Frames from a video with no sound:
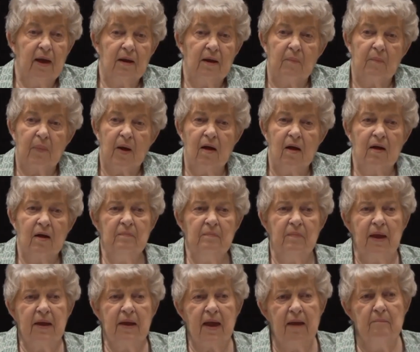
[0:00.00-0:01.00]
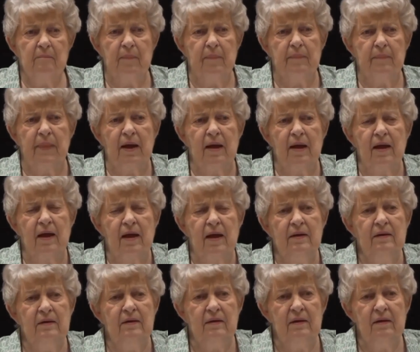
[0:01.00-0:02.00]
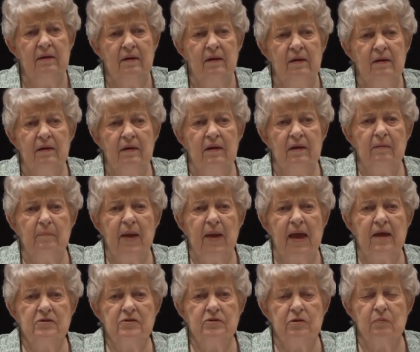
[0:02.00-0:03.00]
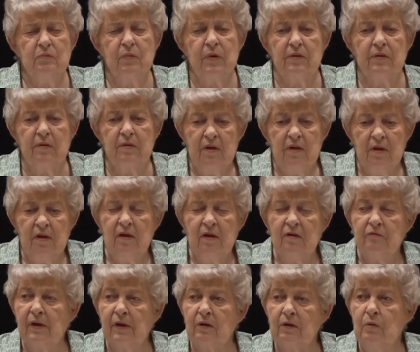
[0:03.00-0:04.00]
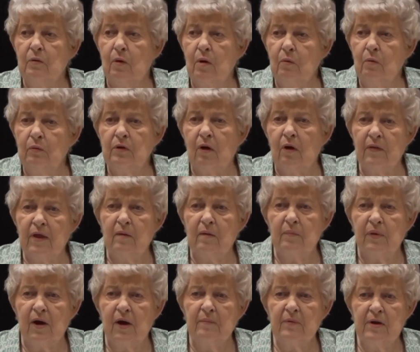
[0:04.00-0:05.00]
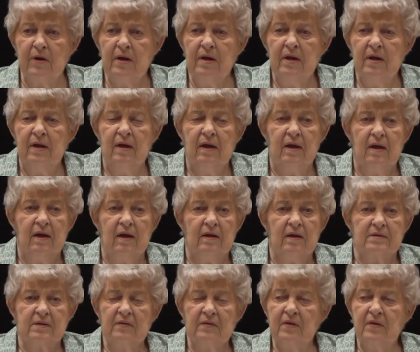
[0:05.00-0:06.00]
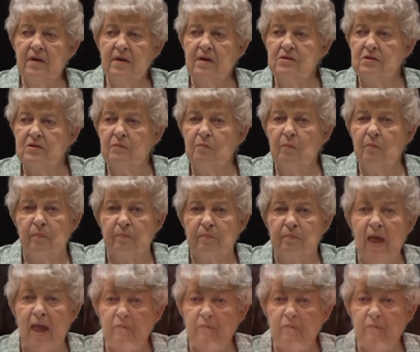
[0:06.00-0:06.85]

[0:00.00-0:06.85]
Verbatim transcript: He had a pond back at, behind in the pasture where the fellow who owned all that property said the kids could